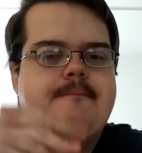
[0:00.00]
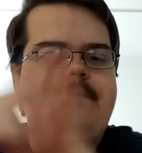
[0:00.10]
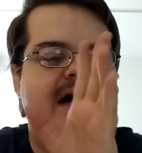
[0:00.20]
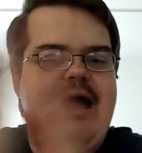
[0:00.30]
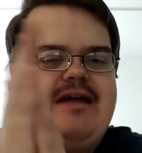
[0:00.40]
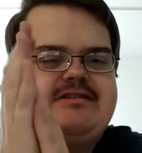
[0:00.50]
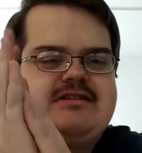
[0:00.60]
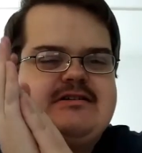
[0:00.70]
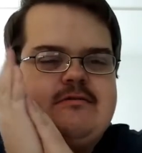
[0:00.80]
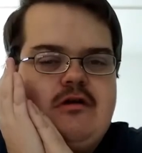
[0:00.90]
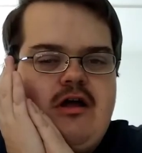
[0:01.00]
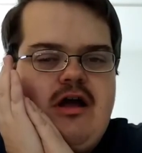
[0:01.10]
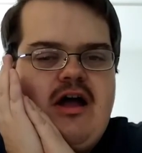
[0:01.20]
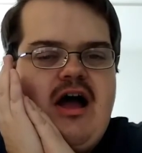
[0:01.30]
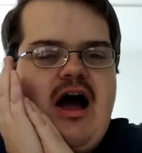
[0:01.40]
but
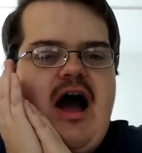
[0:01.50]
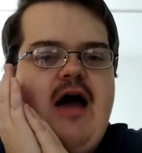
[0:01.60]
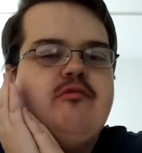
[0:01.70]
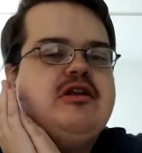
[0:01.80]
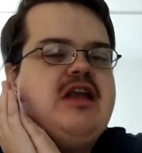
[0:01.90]
I would